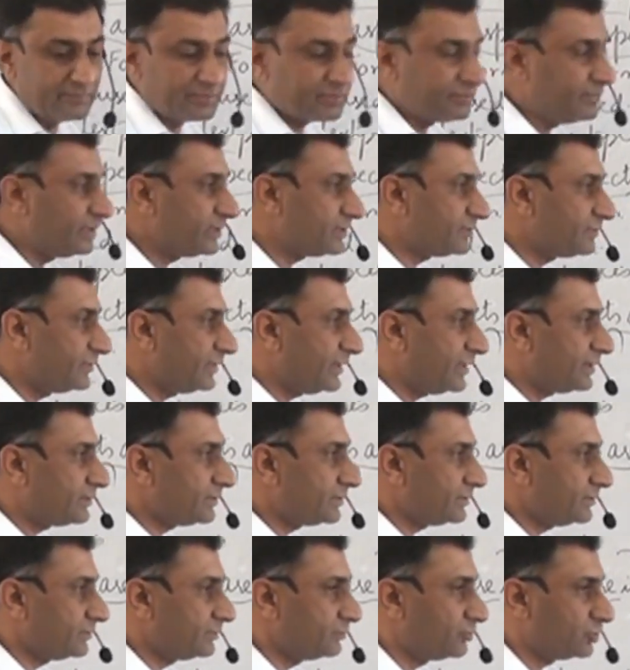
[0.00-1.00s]
Means we
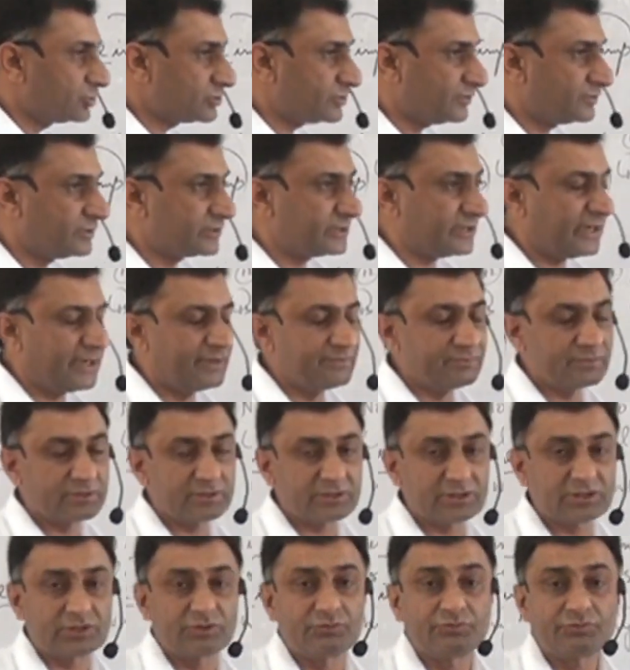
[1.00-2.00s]
are most of the time
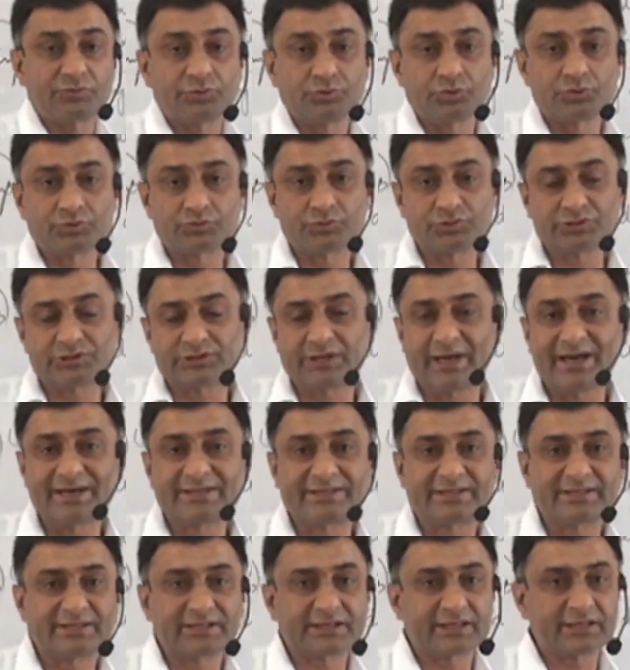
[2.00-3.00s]
confused, we
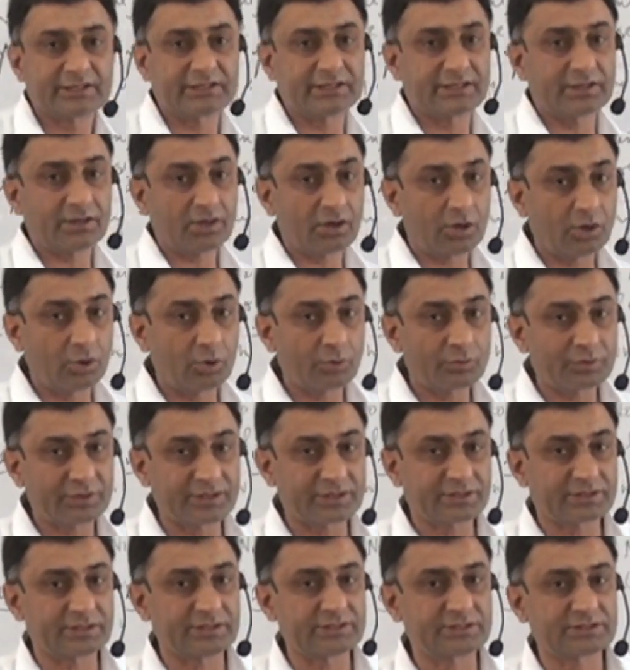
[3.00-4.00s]
start thinking that how
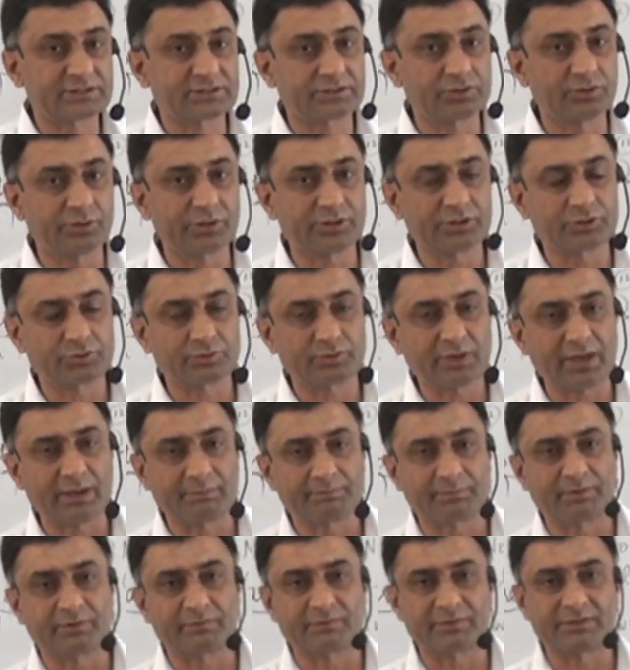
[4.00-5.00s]
it is going to
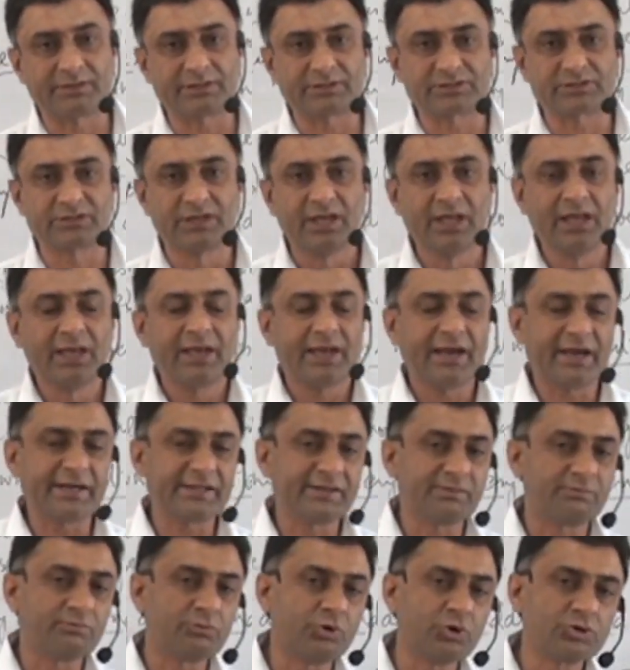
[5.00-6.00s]
happen with this. And
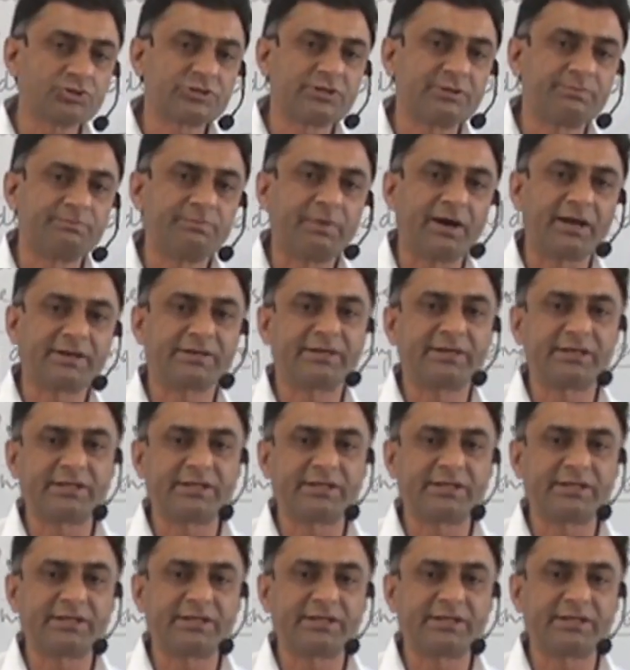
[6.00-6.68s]
the most important